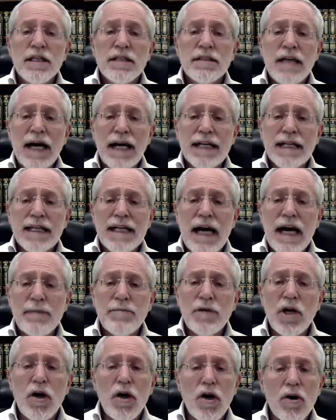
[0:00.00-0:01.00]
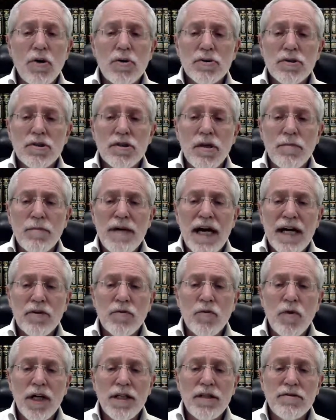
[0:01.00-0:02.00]
Tanakama holds, no matter
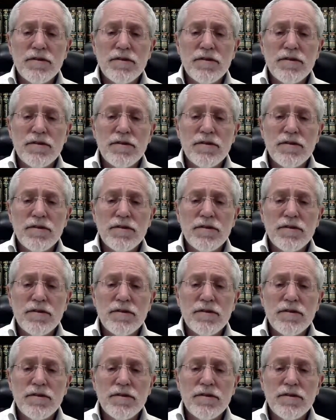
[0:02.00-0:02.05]
what